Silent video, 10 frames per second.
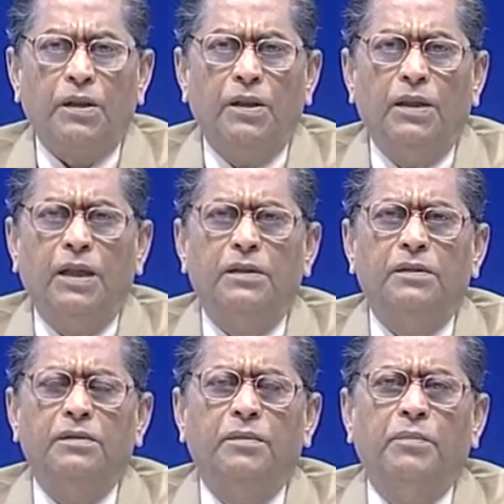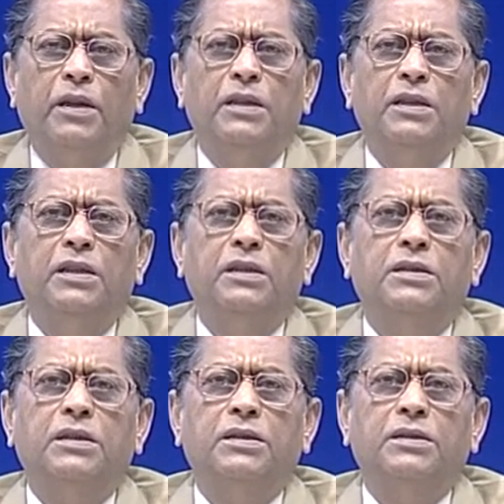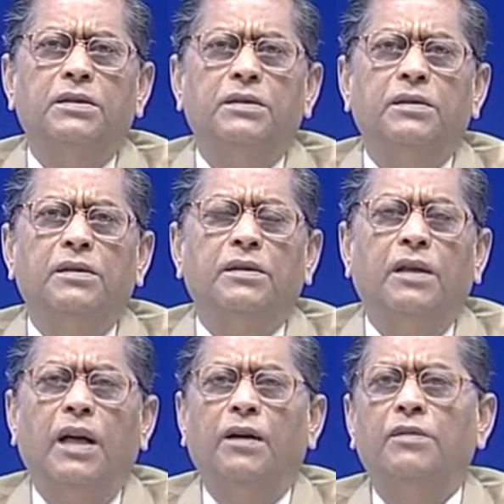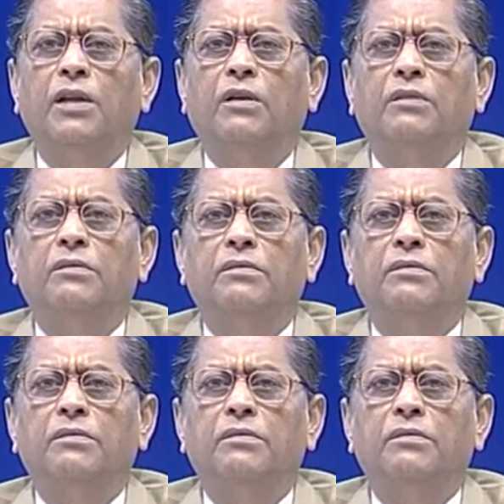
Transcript: that many industries have now